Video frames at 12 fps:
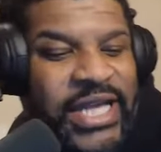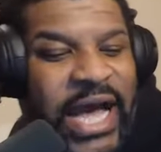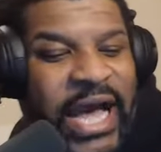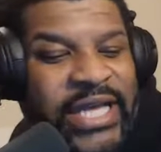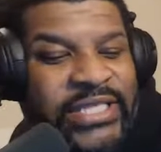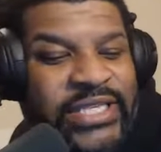
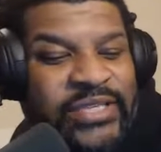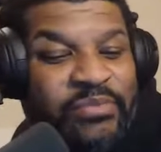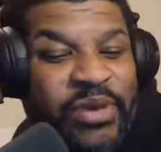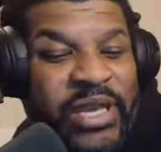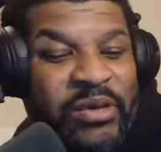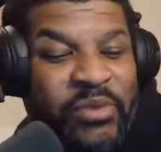Highest has
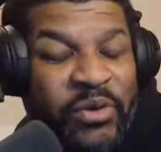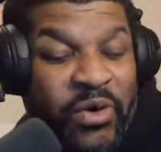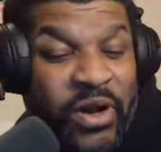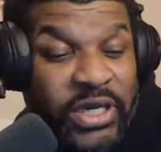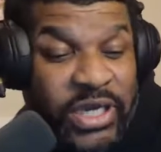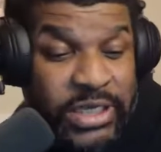been in
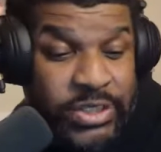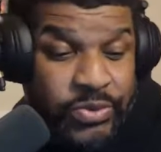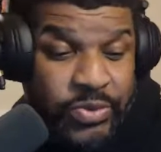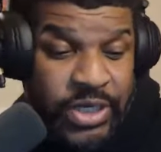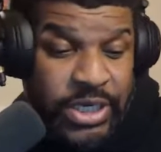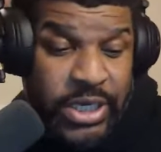Milwaukee in
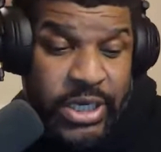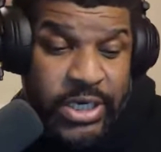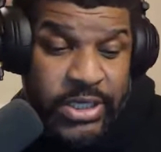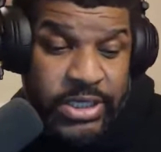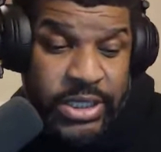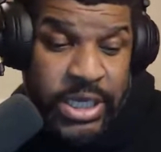20
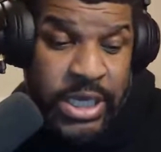years.